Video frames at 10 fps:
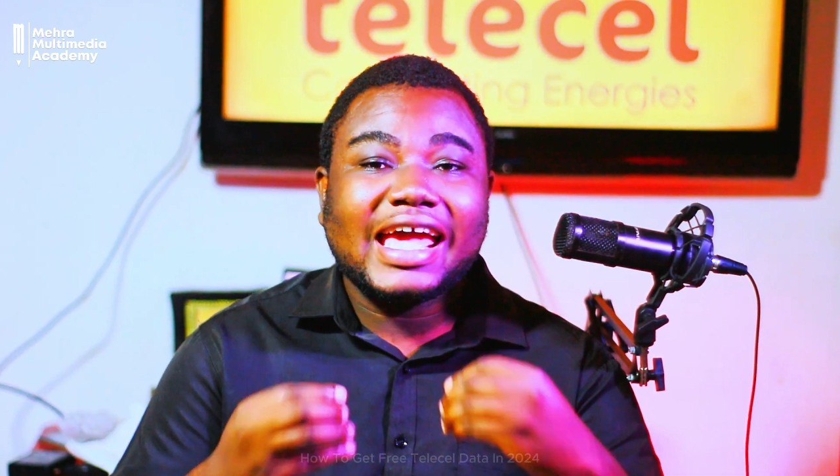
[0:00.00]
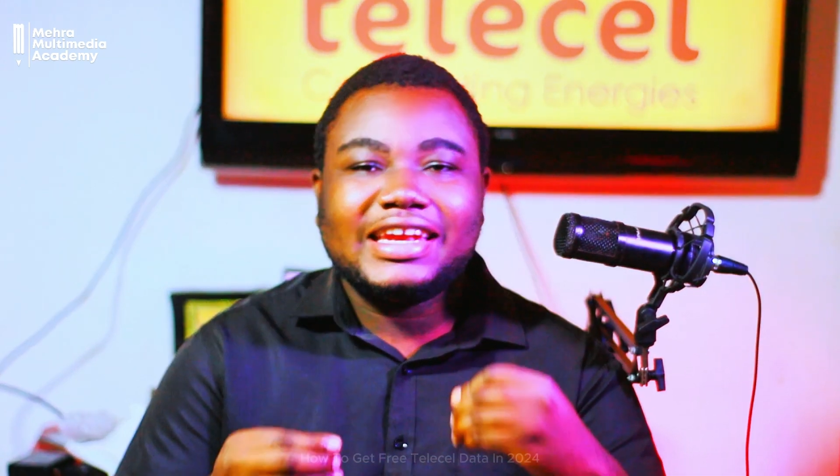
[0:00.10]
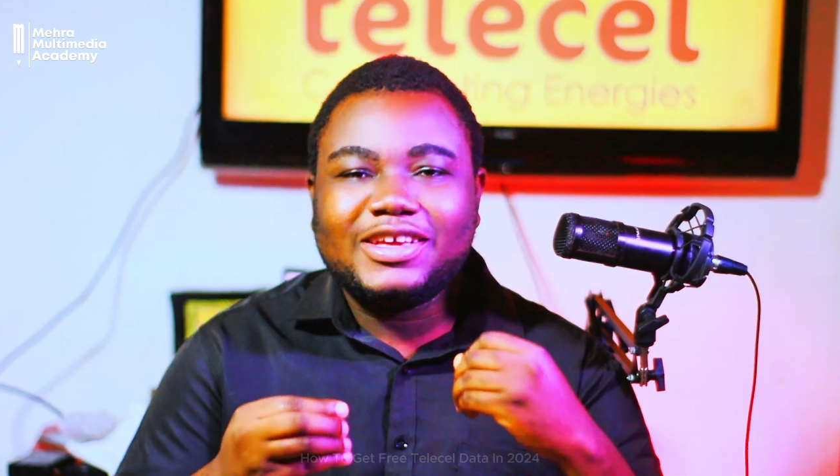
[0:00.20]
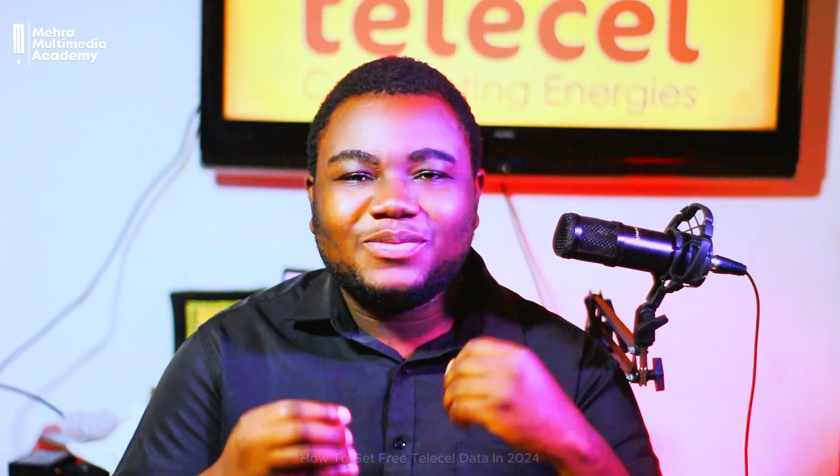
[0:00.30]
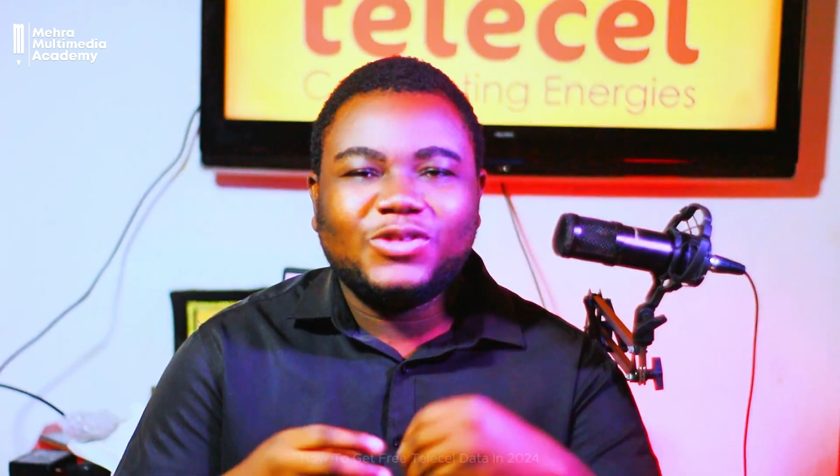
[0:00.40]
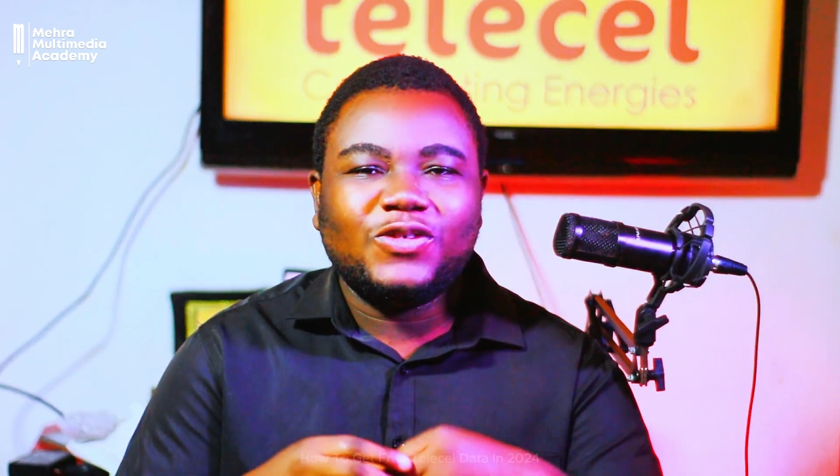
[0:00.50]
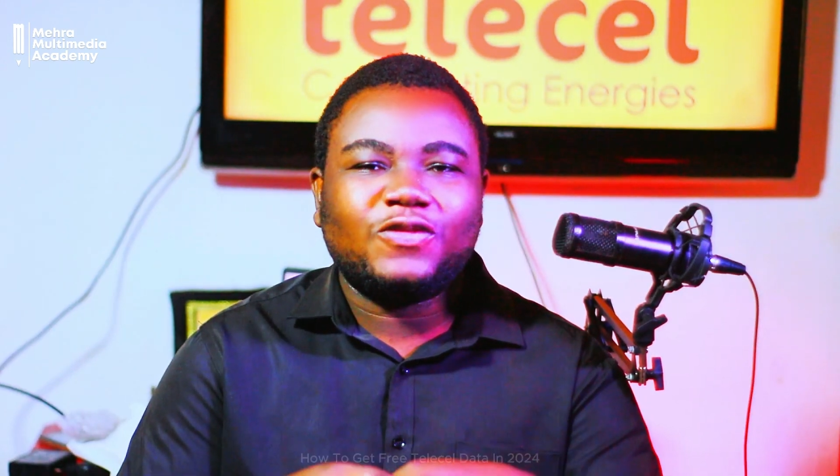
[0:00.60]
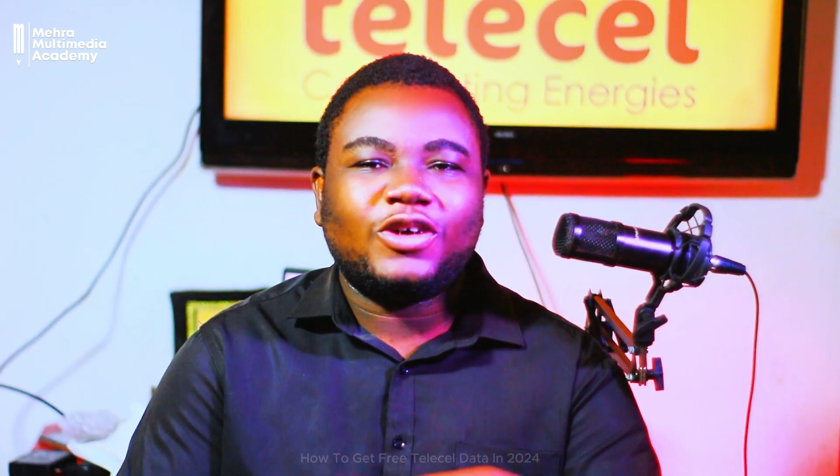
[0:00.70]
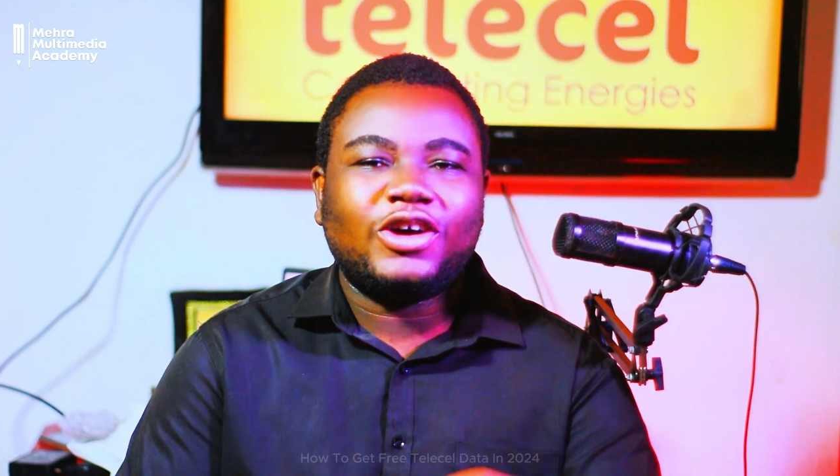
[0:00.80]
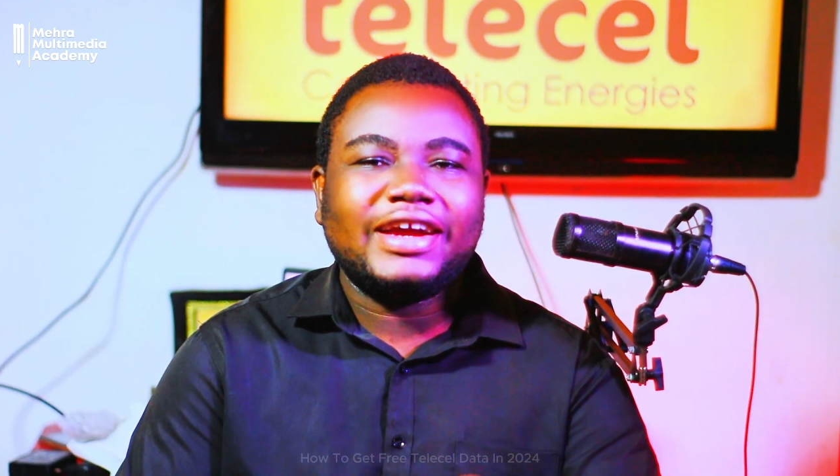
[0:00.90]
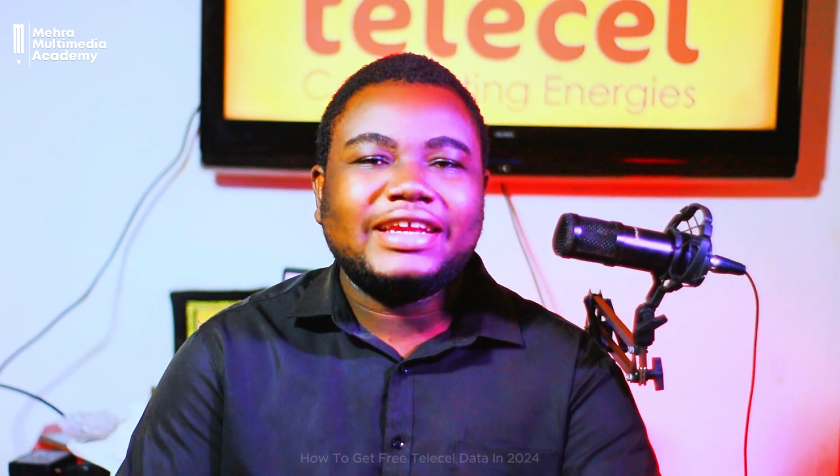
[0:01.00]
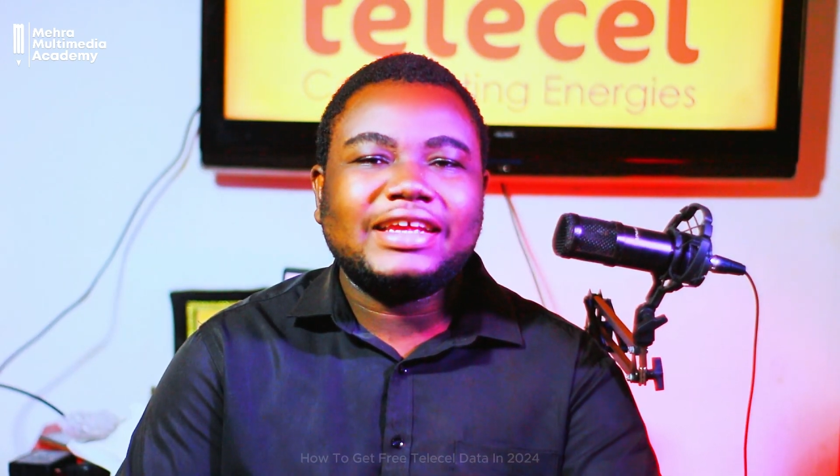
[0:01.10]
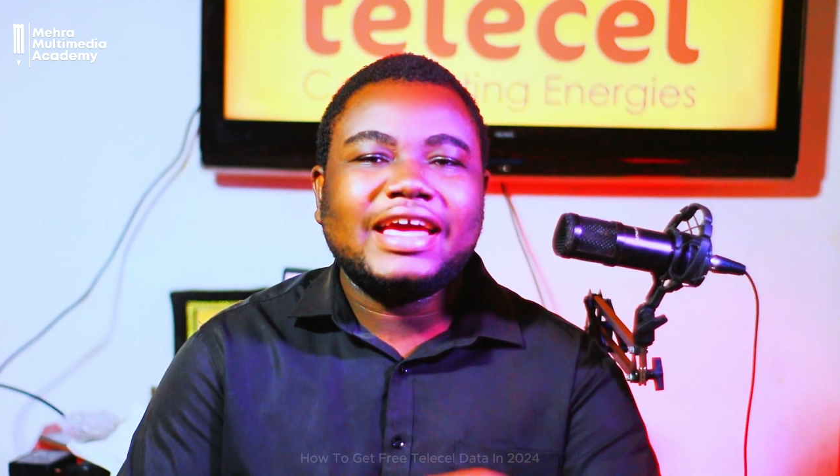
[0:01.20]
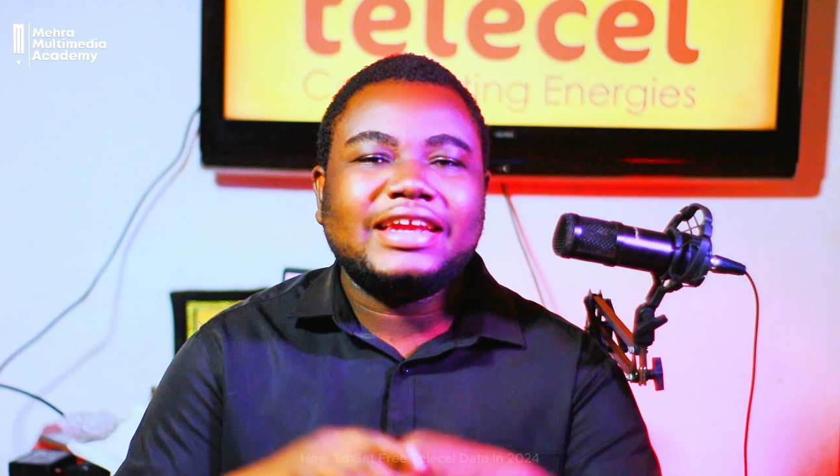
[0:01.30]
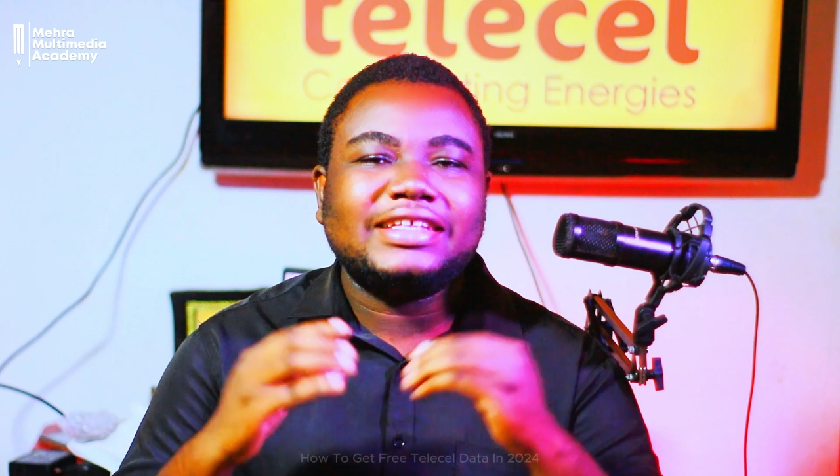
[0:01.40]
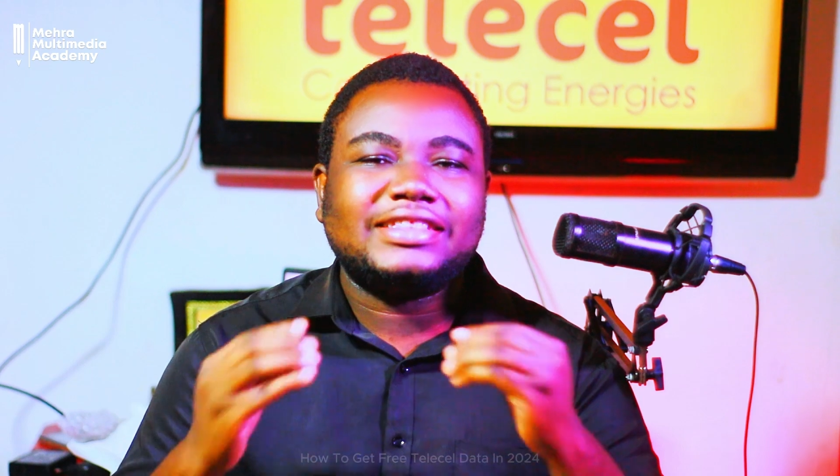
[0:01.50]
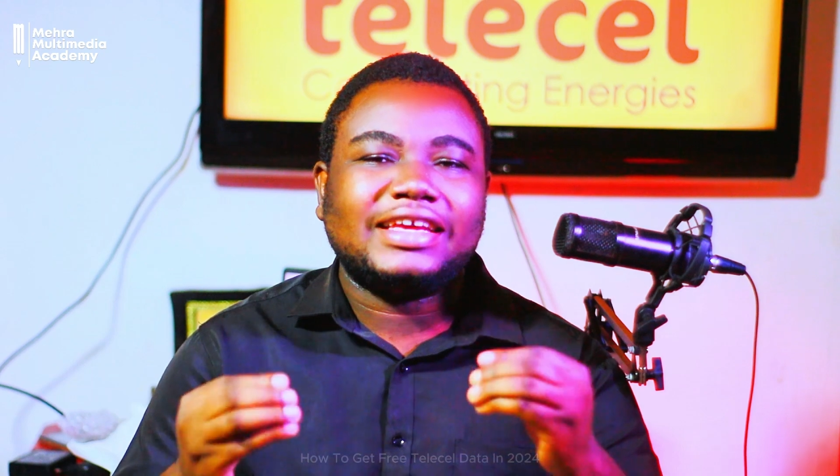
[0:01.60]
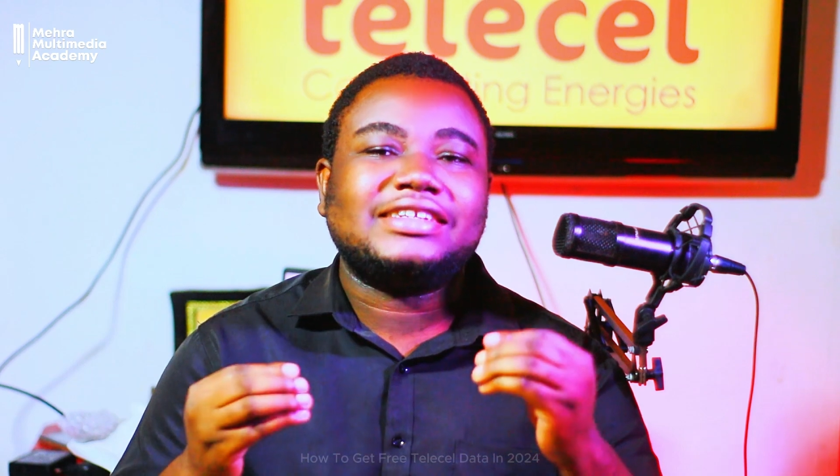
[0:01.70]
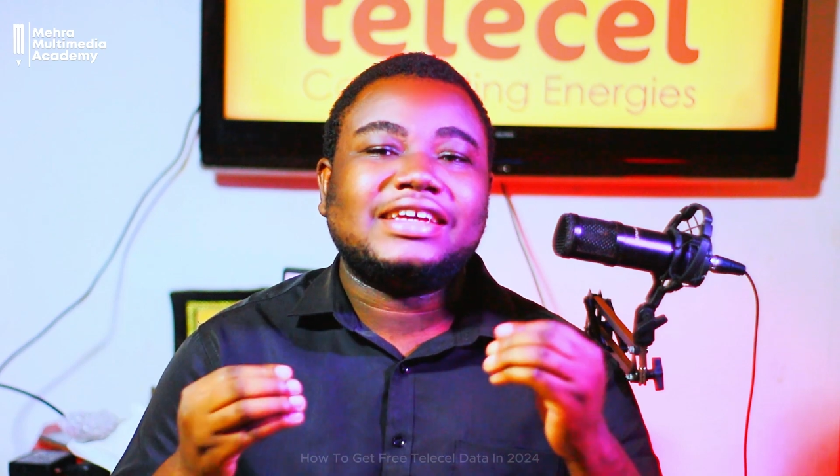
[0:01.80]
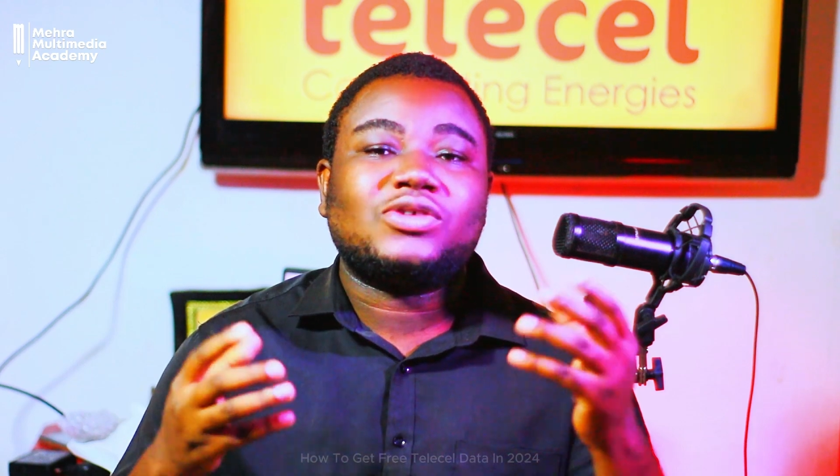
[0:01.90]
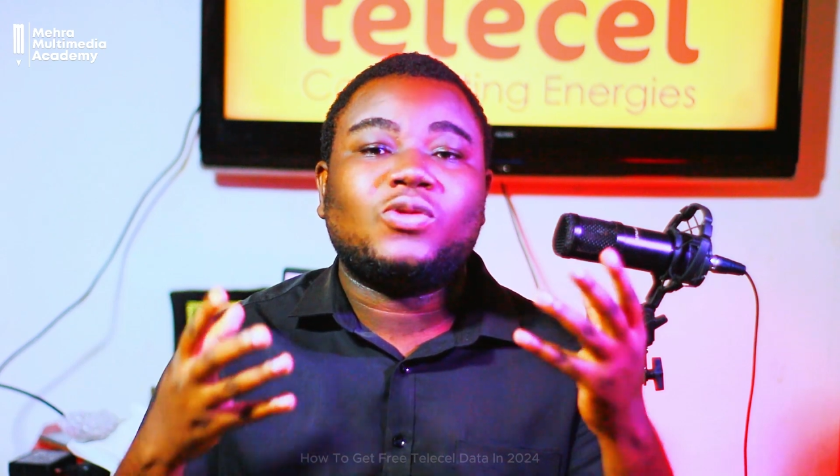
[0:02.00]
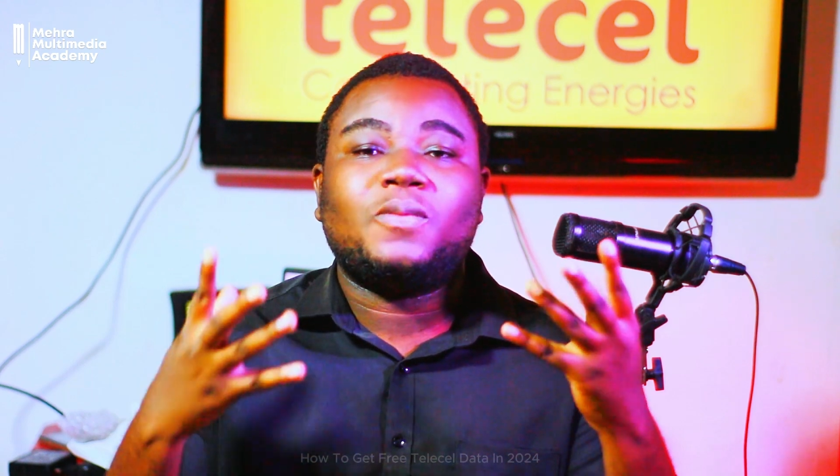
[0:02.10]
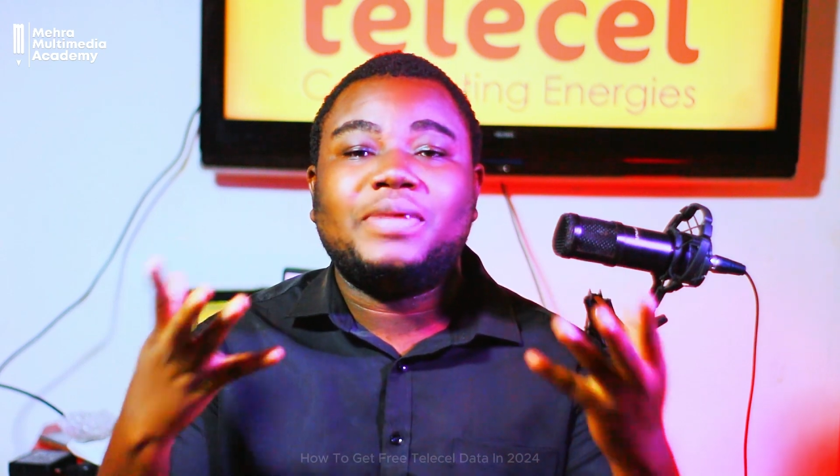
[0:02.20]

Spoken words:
any move or anything that will